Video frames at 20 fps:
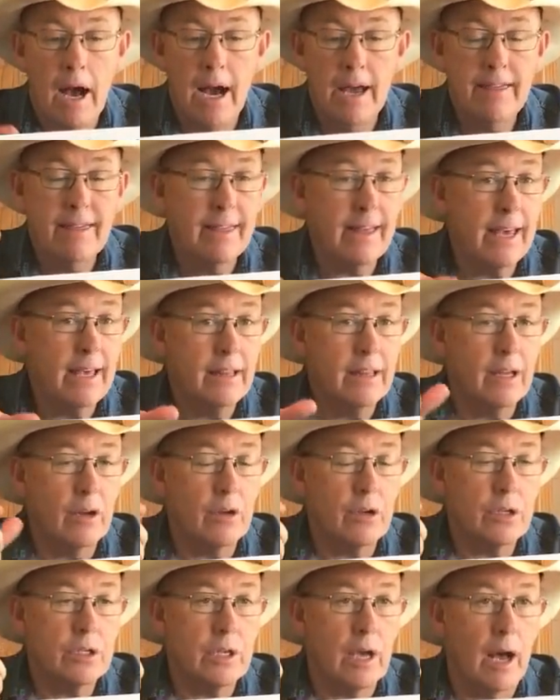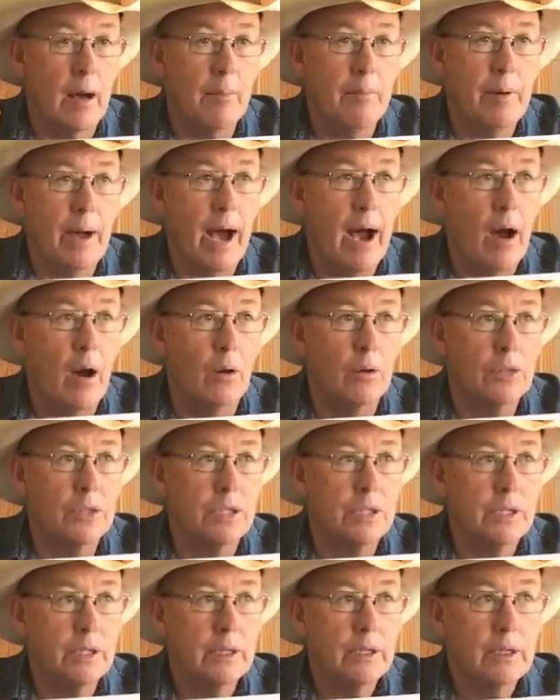I think there's
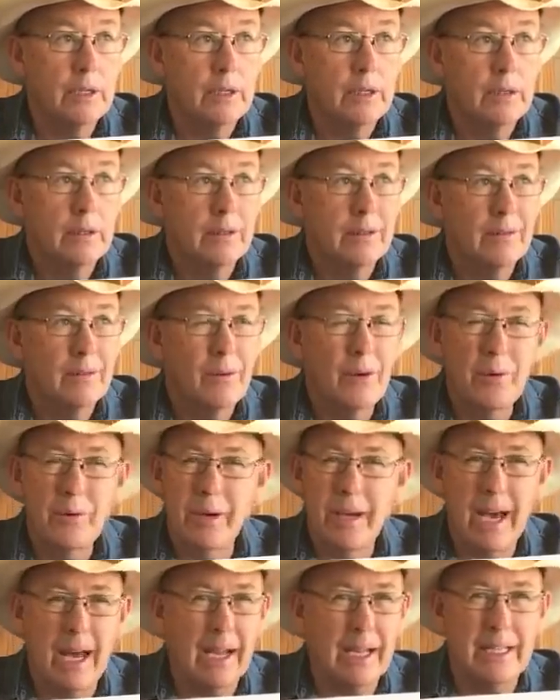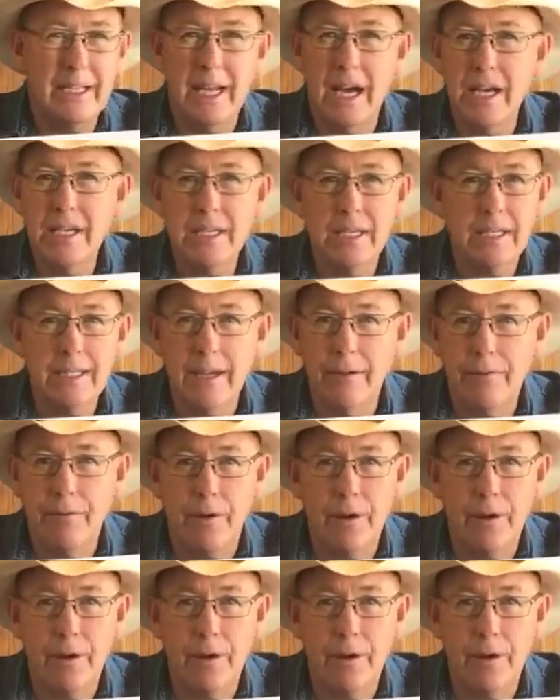about what do we got? A dozen.